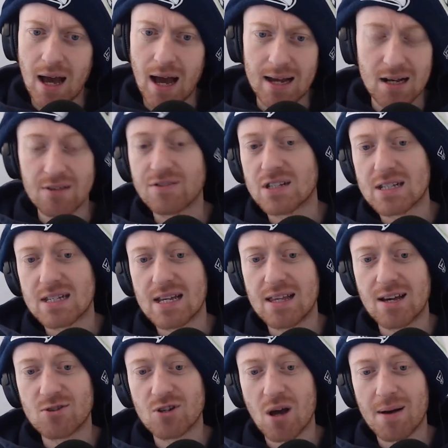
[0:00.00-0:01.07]
I'd love to see
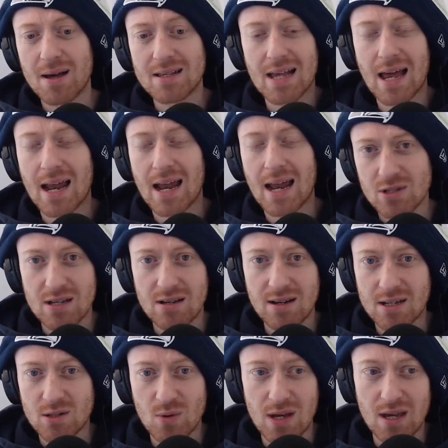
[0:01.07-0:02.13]
those comments, and I will see you
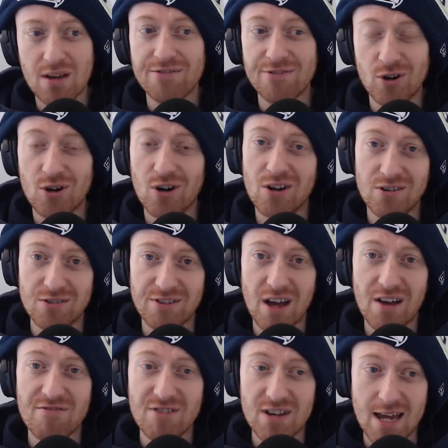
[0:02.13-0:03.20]
next week for
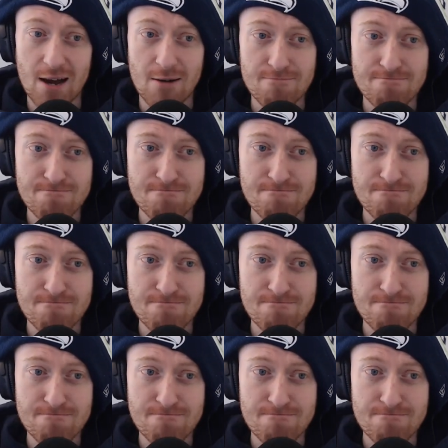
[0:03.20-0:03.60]
another video.